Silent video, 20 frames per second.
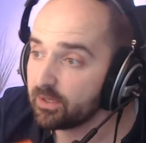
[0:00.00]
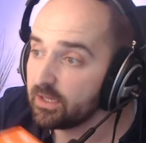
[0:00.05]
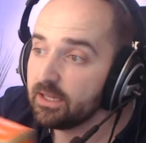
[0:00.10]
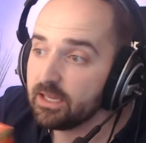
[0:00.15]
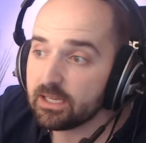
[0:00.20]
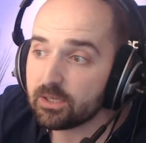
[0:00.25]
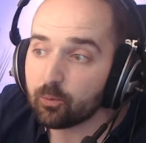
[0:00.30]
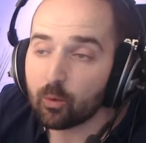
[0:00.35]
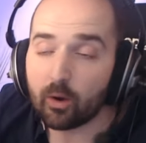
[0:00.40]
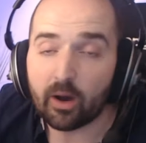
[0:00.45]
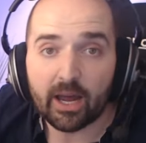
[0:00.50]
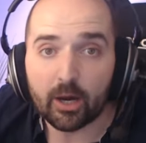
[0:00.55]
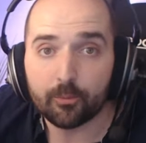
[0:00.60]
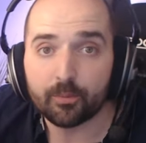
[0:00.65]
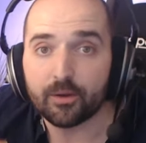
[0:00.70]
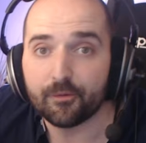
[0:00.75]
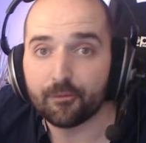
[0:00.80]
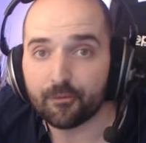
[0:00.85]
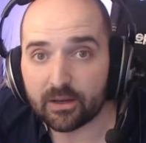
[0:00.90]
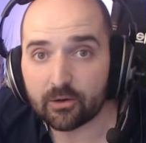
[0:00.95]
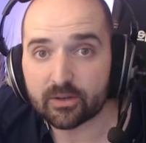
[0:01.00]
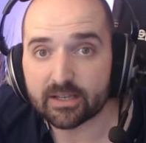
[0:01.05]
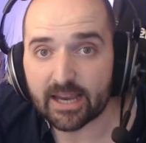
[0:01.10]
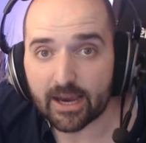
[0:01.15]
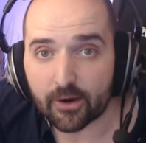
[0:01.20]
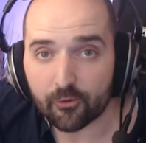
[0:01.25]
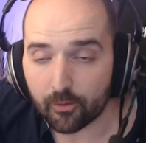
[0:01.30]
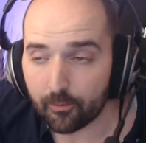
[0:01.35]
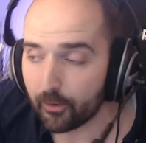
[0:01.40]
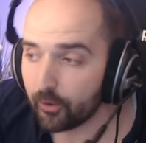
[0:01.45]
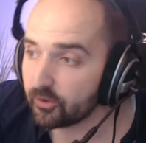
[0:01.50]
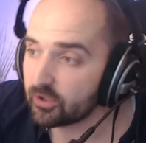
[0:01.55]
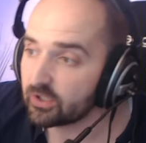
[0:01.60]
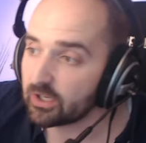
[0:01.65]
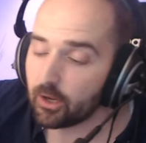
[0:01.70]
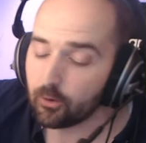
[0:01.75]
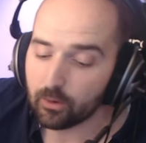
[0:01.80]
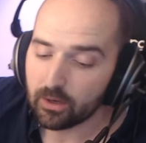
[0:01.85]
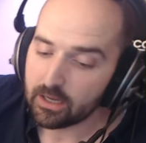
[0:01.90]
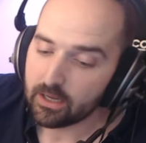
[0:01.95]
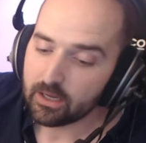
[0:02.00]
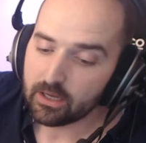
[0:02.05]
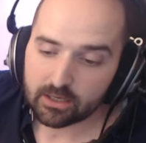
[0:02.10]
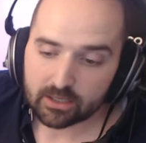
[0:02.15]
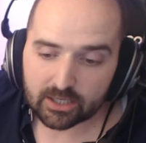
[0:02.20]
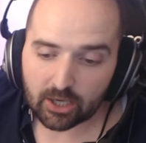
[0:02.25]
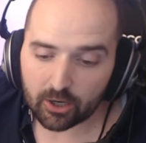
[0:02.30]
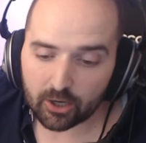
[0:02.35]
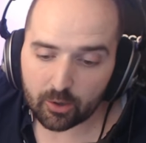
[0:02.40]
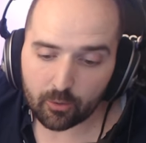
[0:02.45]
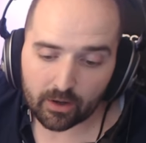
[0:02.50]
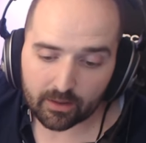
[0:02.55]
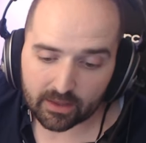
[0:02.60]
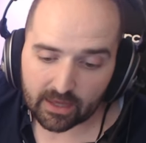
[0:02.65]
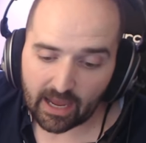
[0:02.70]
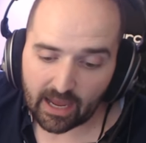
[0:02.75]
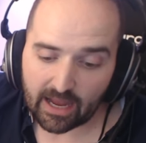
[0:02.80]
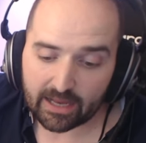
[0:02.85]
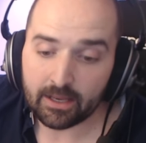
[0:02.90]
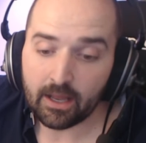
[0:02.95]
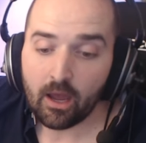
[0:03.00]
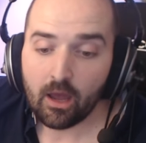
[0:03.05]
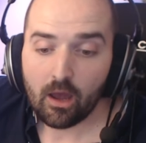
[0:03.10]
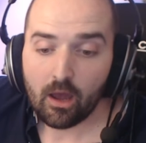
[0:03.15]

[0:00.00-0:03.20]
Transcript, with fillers: And this will help you feel terrible. So, totally worth getting.